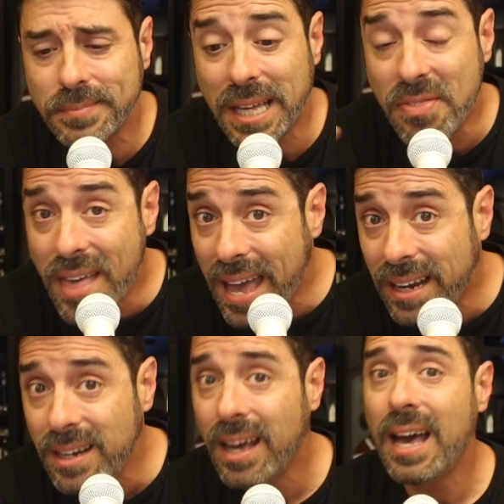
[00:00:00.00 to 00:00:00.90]
And
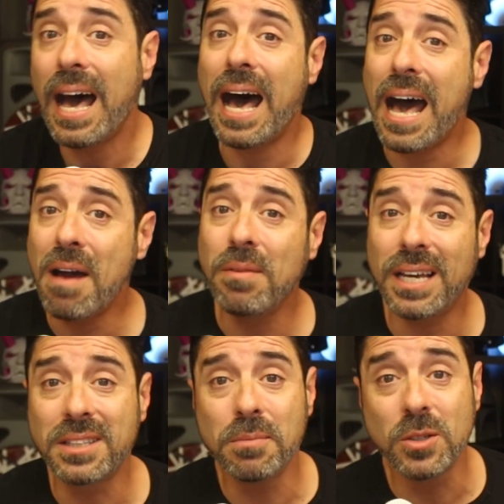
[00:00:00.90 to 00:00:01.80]
then I'm
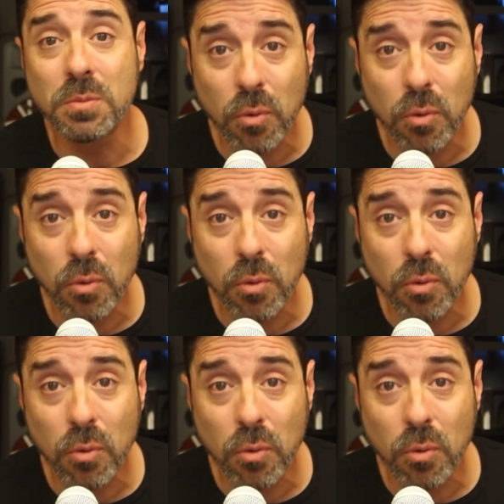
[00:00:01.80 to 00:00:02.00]
like the most